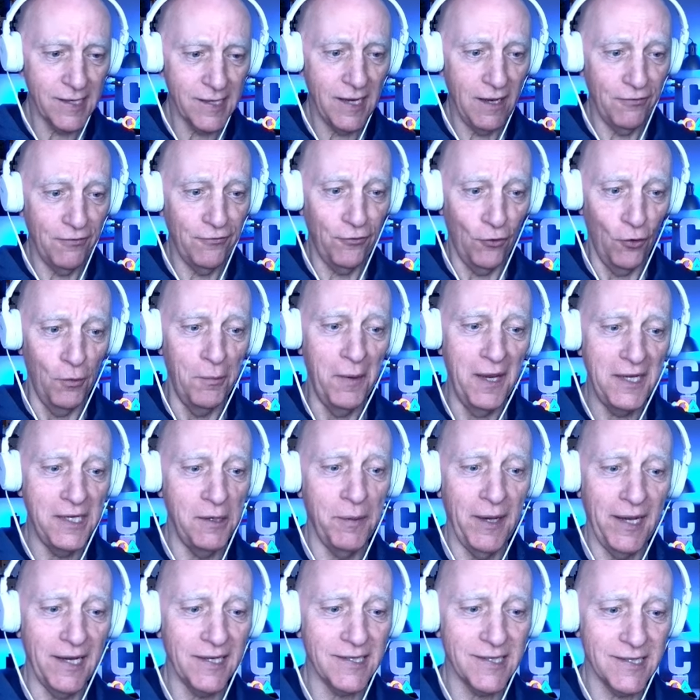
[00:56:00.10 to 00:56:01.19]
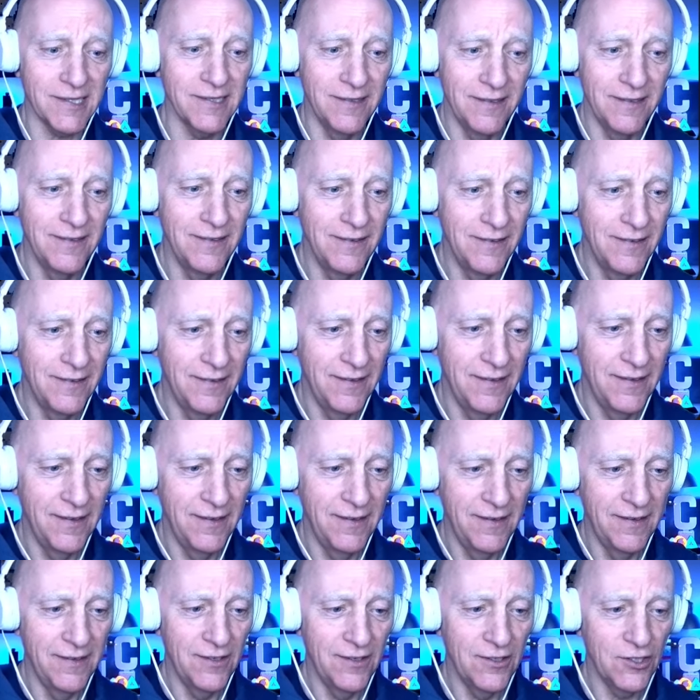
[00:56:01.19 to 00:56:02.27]
have four medipacks,
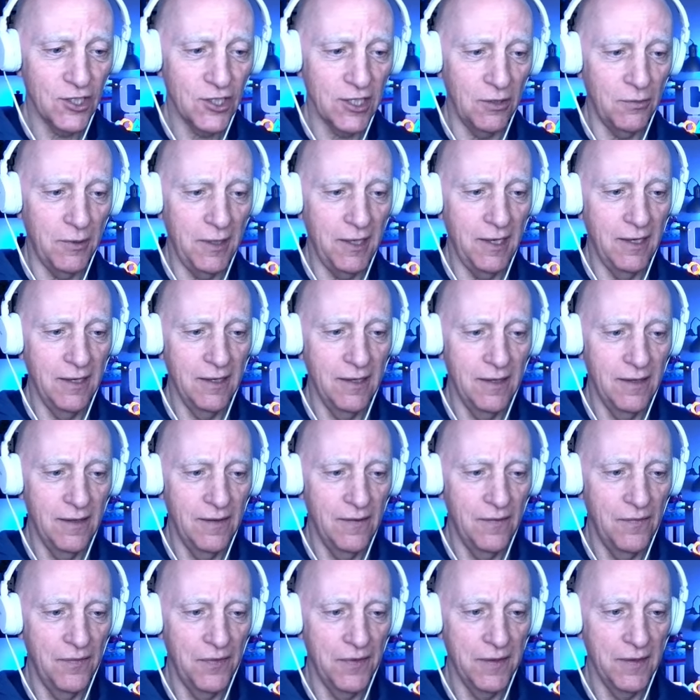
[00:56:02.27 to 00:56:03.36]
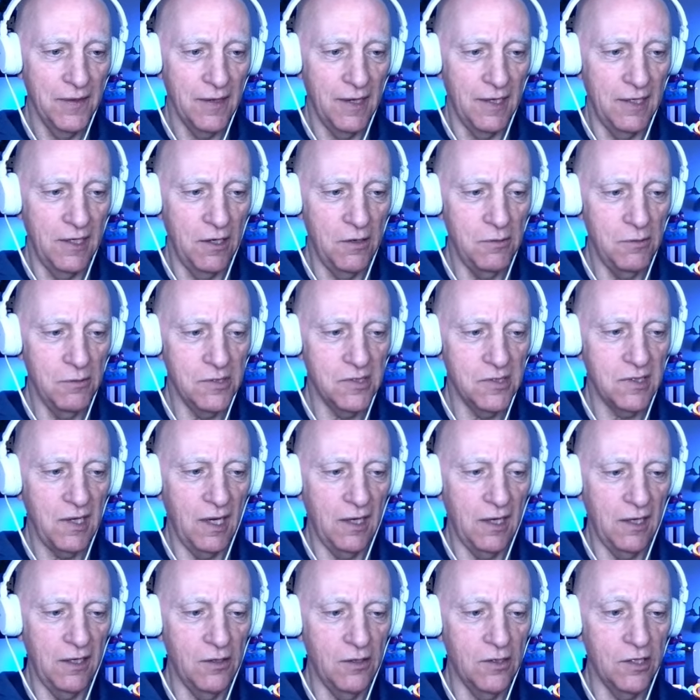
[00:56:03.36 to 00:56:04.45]
shall we? I know it was
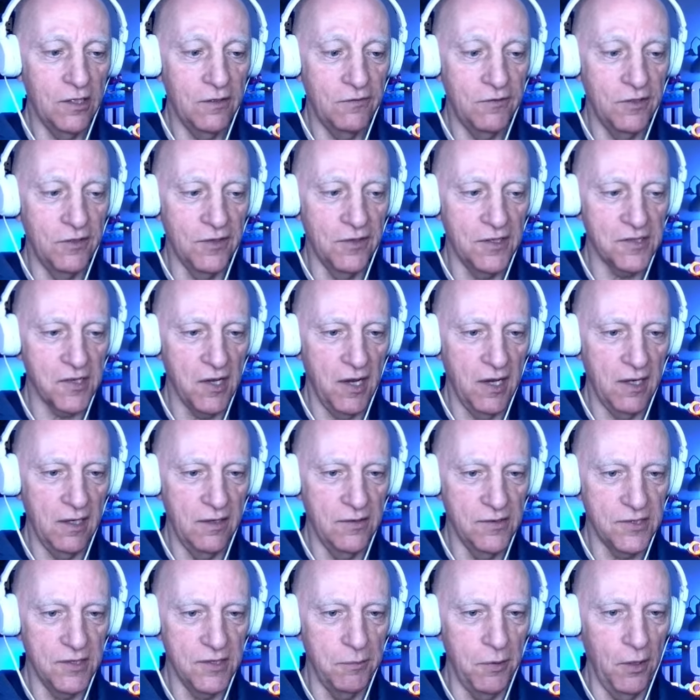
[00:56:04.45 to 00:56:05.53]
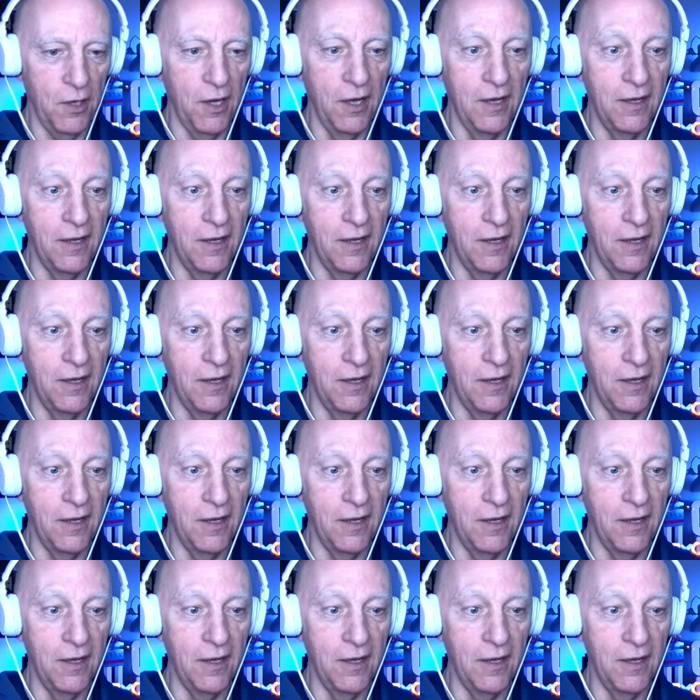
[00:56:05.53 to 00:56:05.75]
saying you could have done the silencer, but